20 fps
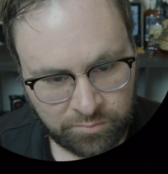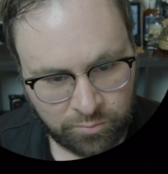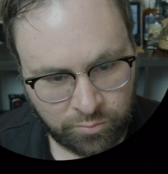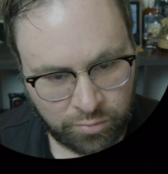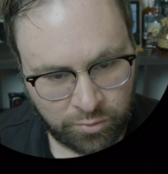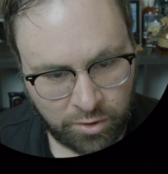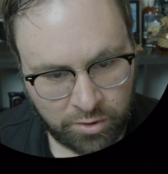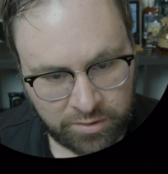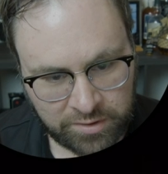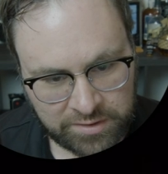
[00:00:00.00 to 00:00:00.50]

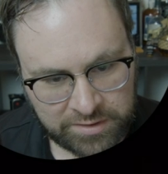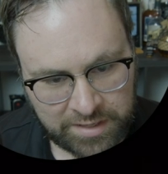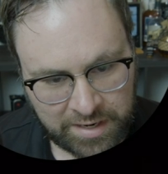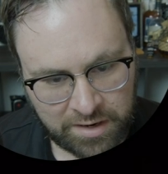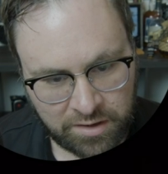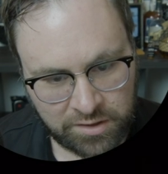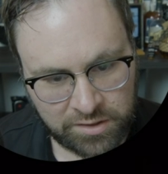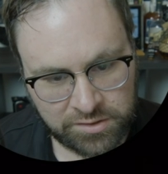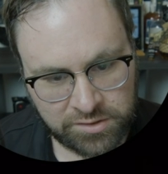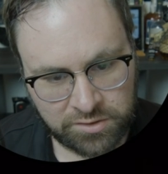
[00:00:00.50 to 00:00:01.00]
broken
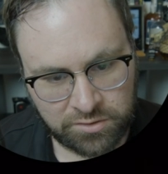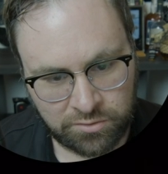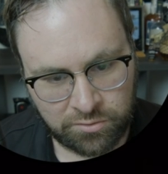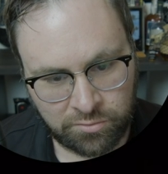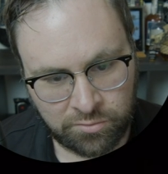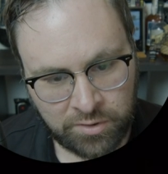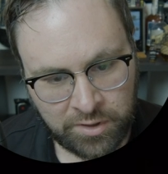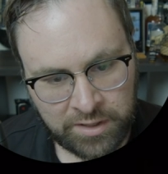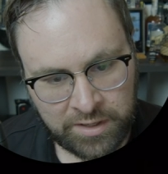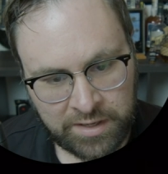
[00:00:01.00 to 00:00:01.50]
down
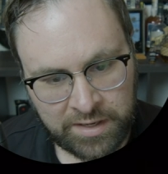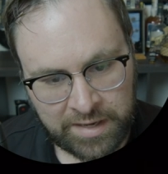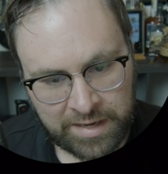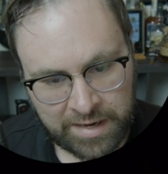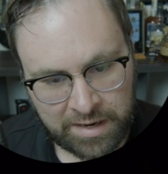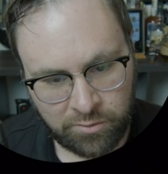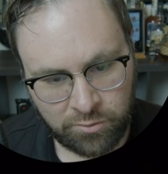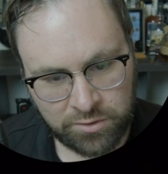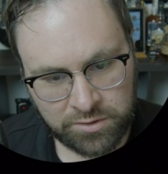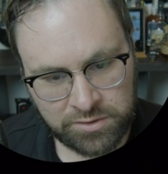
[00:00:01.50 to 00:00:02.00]
into
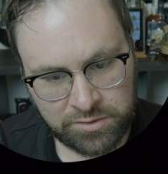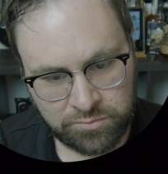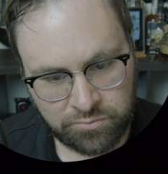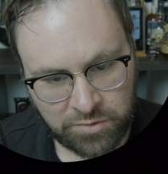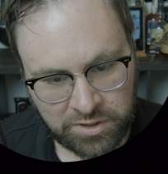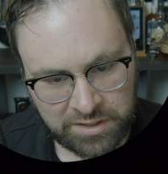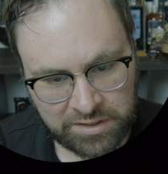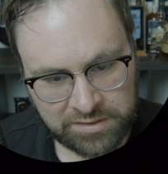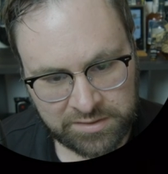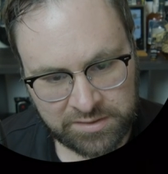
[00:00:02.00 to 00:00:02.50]
hours,
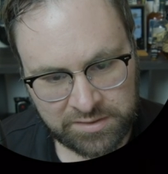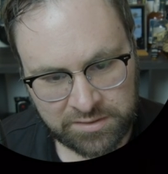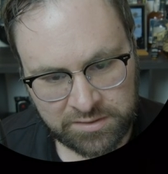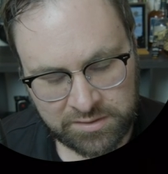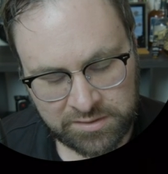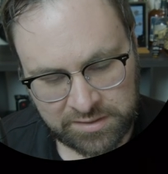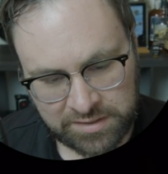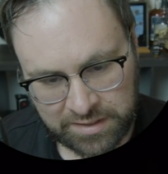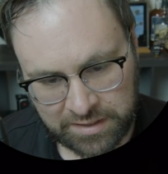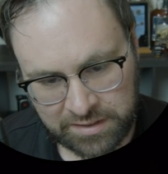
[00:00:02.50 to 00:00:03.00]
minutes,
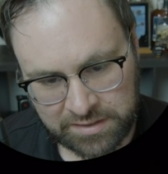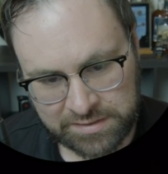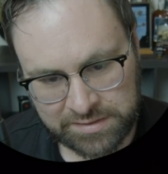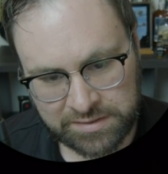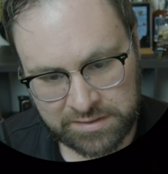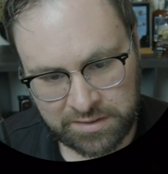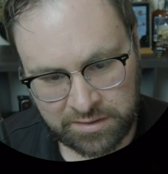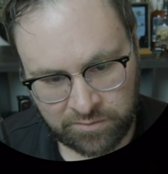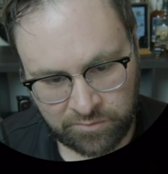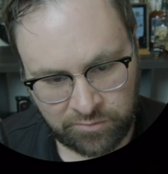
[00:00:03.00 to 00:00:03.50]

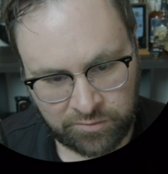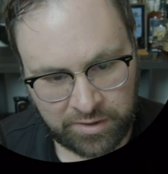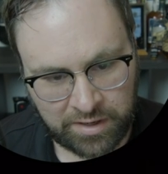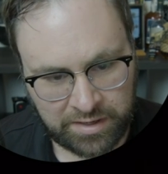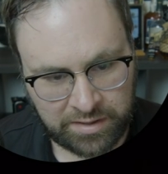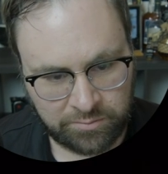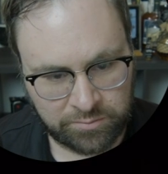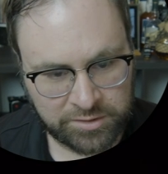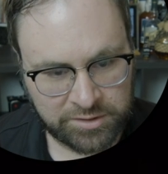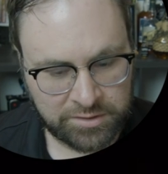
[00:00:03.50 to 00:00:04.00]
seconds, and
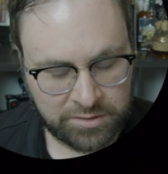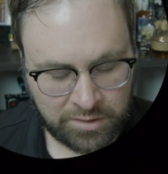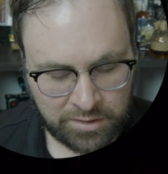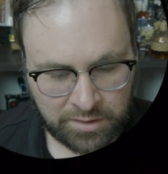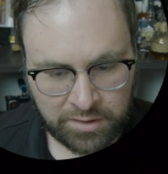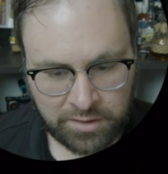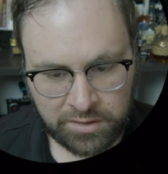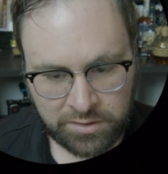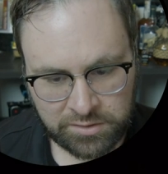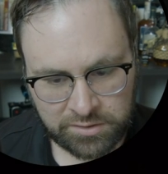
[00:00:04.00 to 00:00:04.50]
frames.
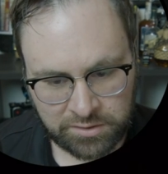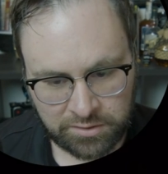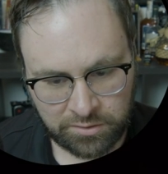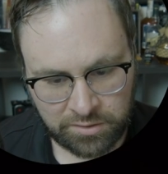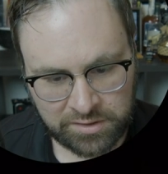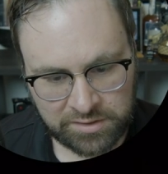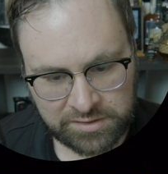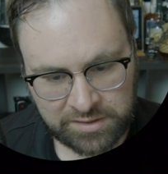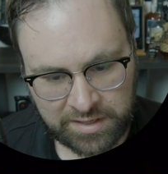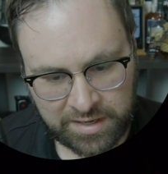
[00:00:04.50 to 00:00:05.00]
So
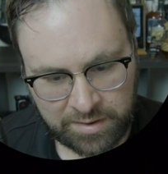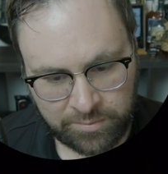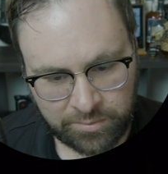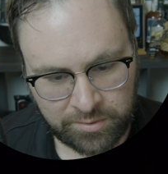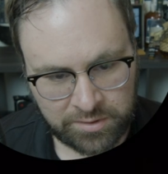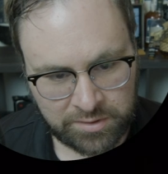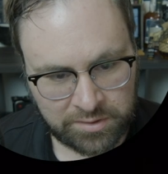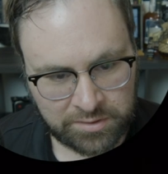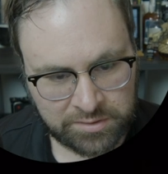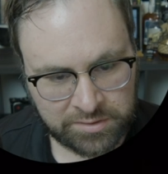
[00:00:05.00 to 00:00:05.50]
this
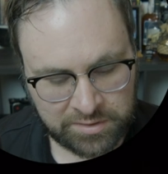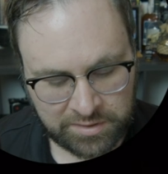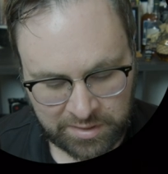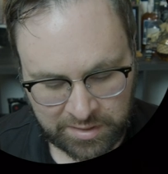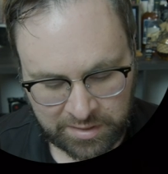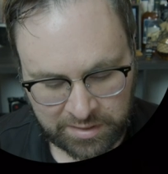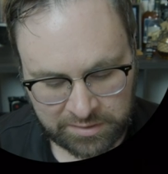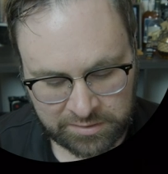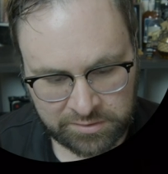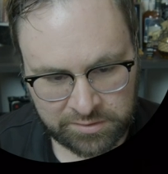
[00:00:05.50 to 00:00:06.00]
happens
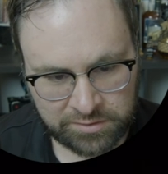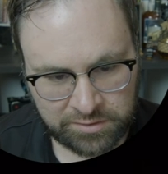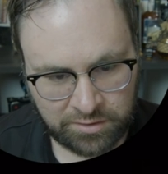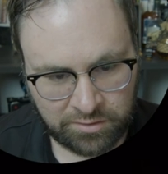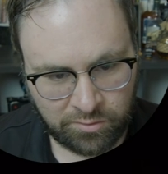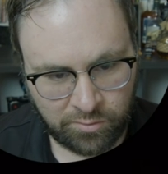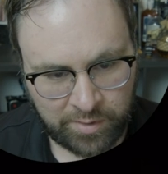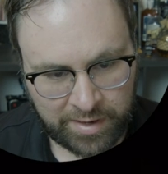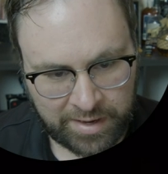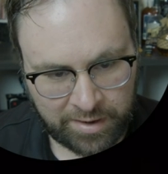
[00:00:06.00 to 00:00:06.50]
at
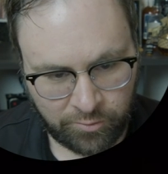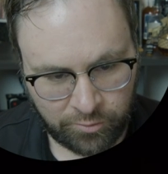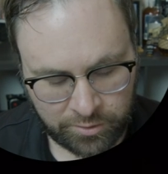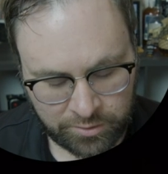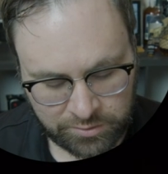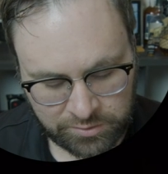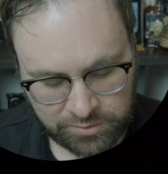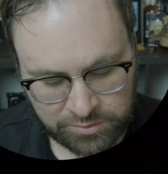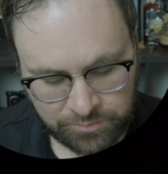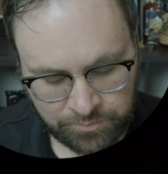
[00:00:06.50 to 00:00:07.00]
0
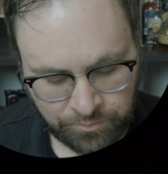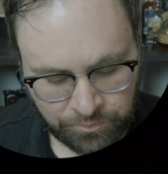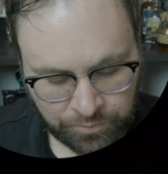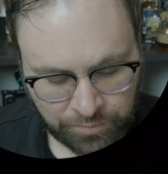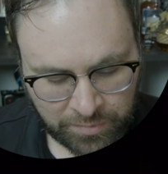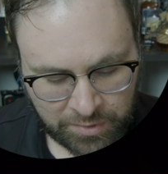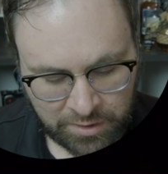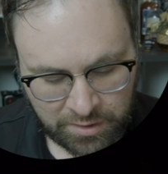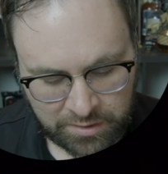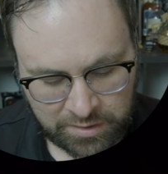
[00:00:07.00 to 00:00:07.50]
hours,
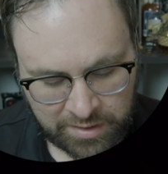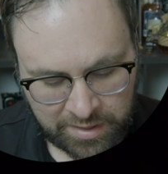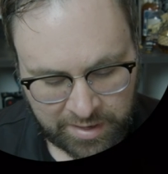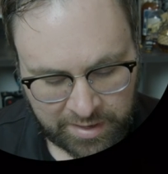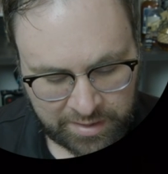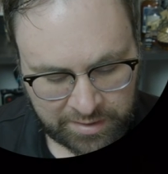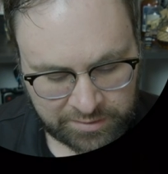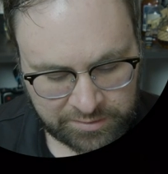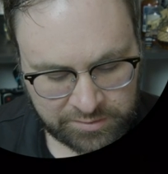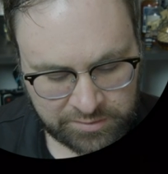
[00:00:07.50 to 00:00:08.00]

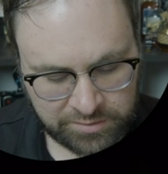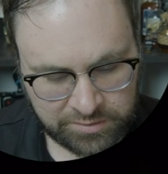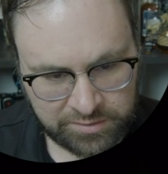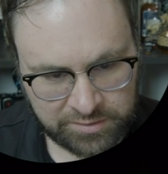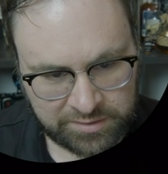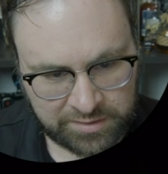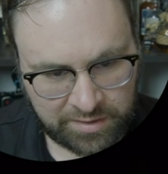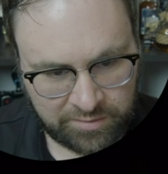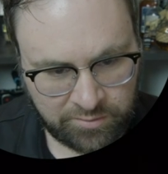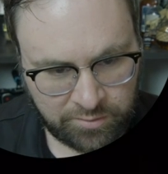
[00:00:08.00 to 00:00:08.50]
at
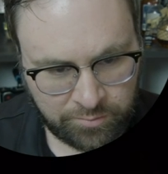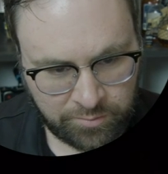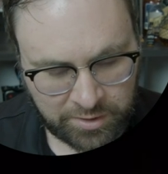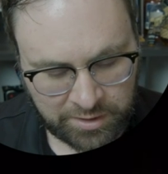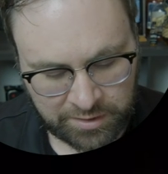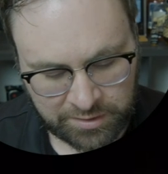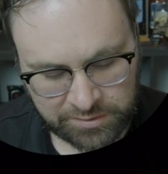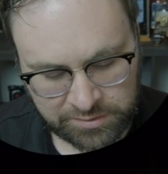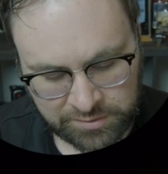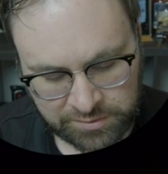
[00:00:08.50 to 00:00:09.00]
7
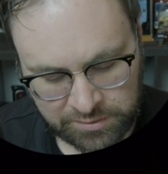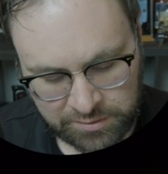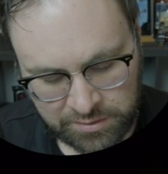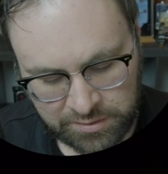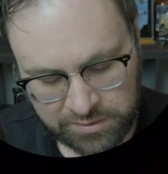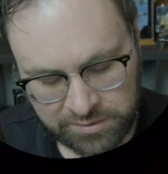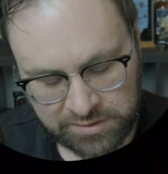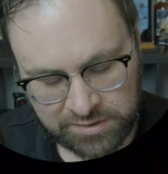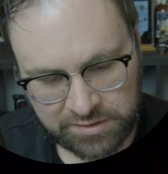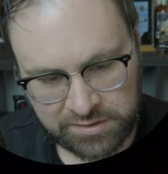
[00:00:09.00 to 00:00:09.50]
minutes,
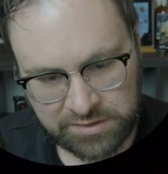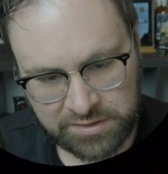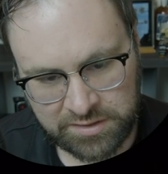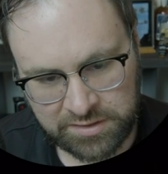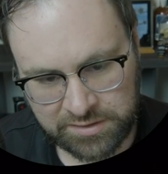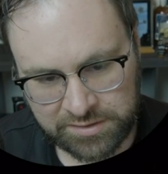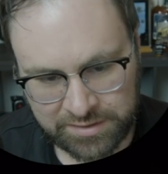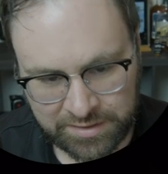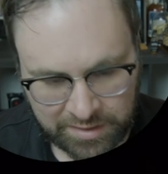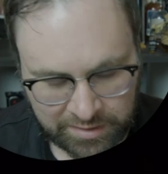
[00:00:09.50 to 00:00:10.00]

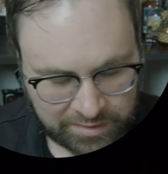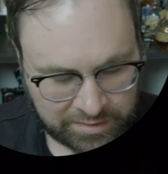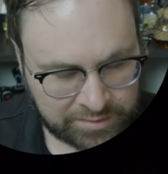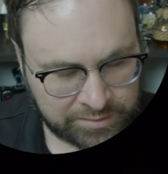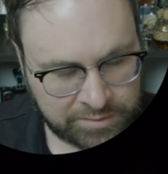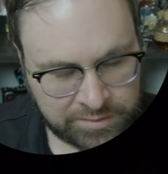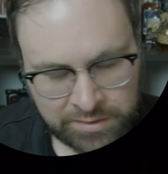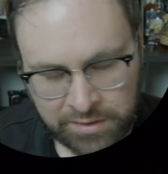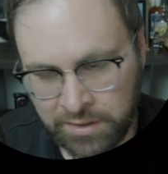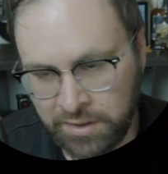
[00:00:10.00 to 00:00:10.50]
16
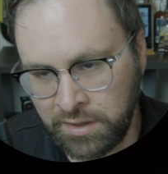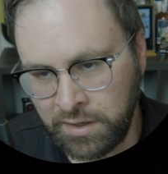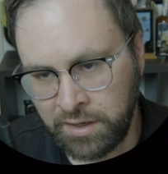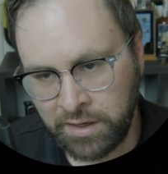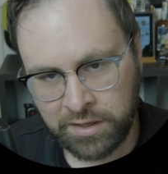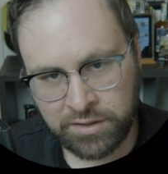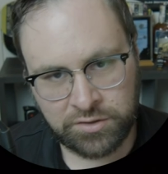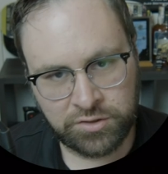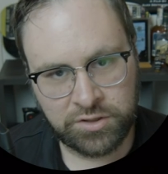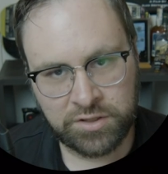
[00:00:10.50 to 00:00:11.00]
seconds.
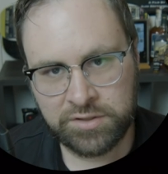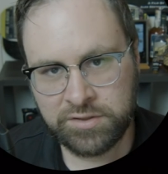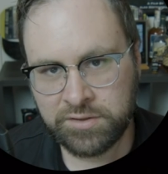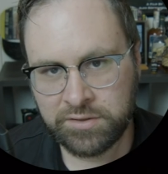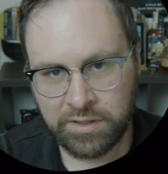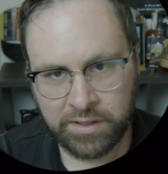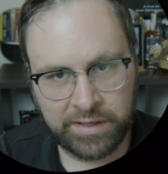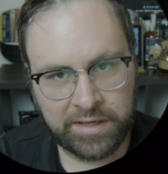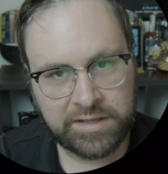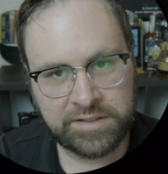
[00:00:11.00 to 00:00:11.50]
And
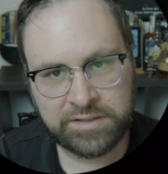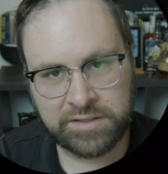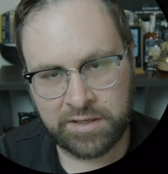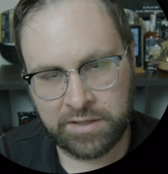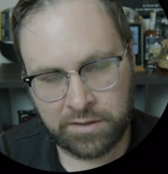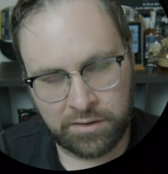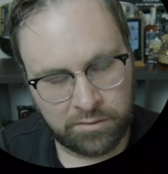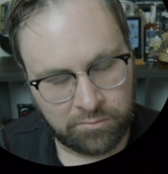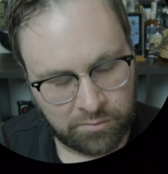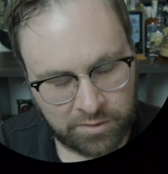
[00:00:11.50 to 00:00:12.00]
just like I
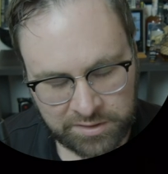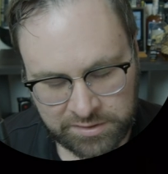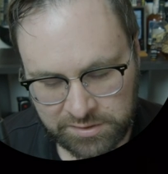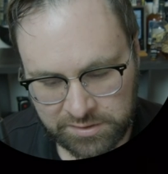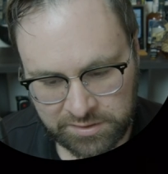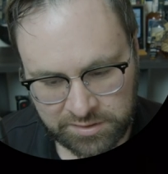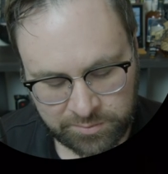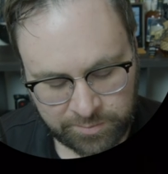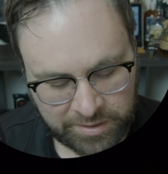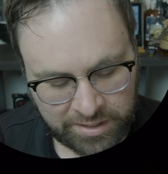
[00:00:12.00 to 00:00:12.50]
said, let's
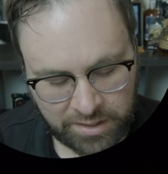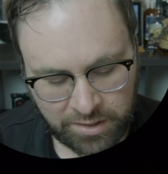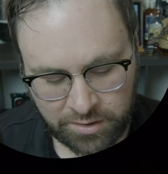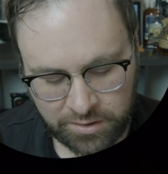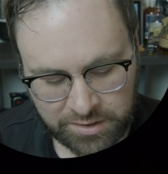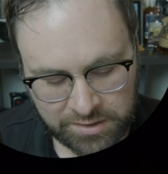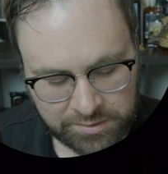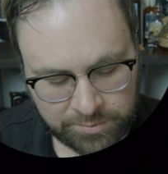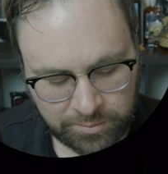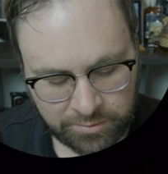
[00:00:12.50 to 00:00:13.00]
suspend our
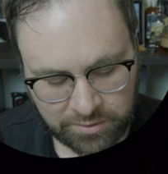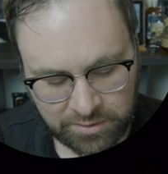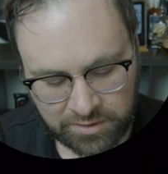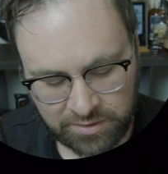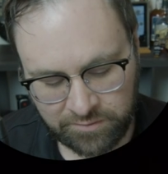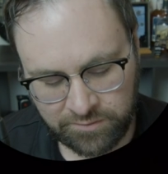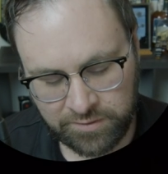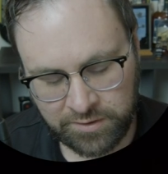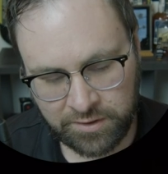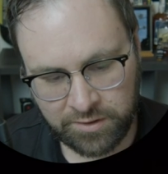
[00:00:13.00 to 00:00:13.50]

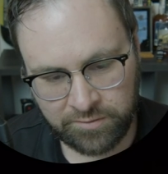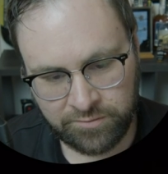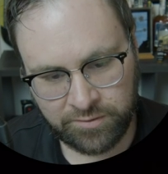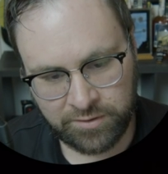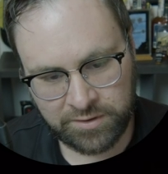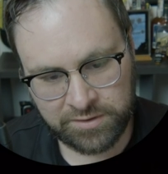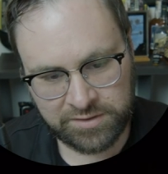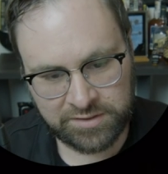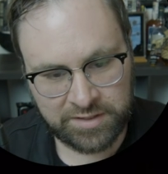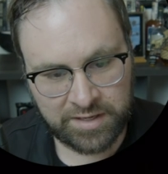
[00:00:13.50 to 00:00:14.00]
disbelief here
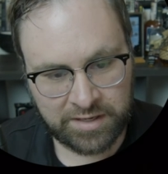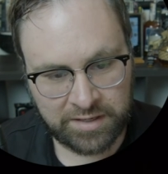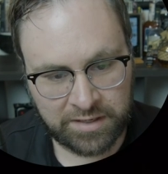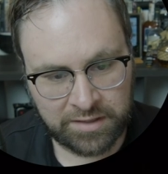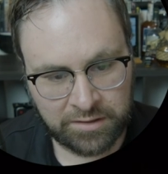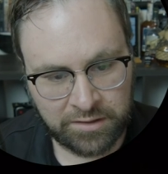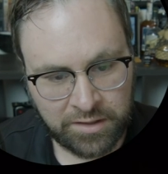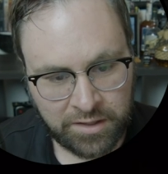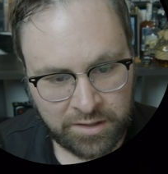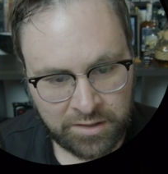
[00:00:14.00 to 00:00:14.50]
for a
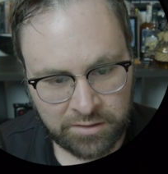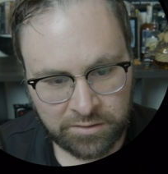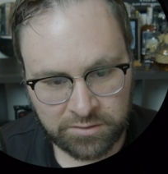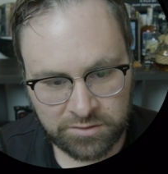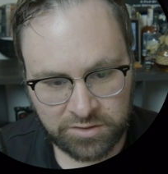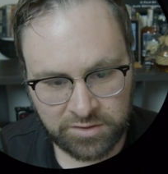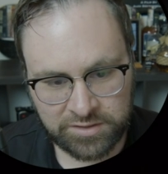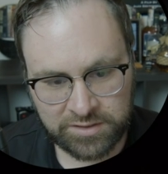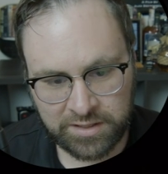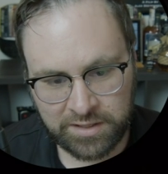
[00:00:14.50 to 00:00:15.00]
second.
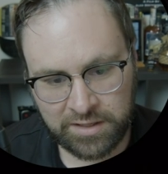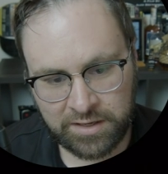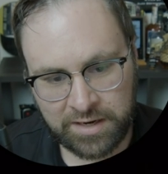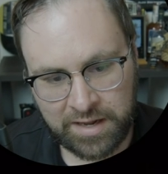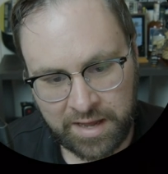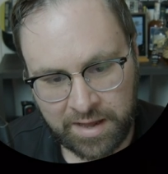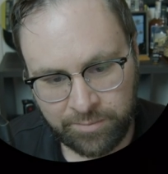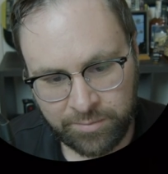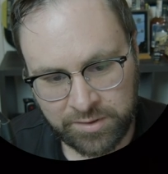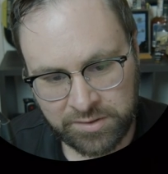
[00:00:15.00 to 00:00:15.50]
Let's just say that
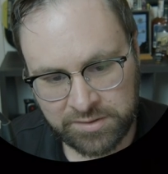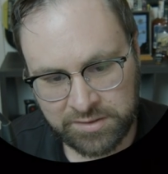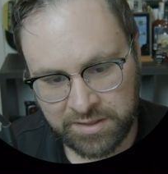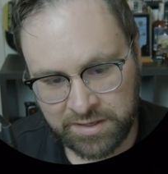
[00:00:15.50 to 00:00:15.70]
happens